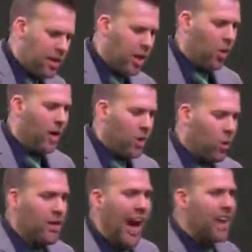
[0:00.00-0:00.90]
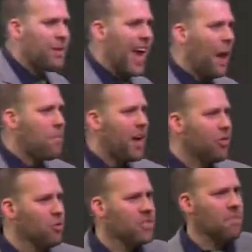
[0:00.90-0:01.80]
you know what, well, God will be happy. I
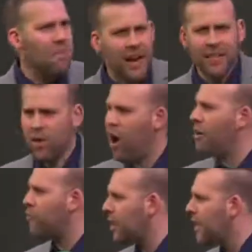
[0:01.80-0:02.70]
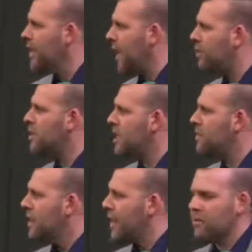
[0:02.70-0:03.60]
threw some money in the offering. That'll
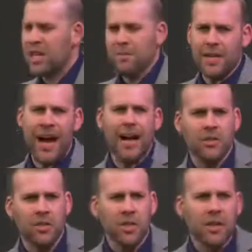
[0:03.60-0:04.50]
keep, that'll keep God's,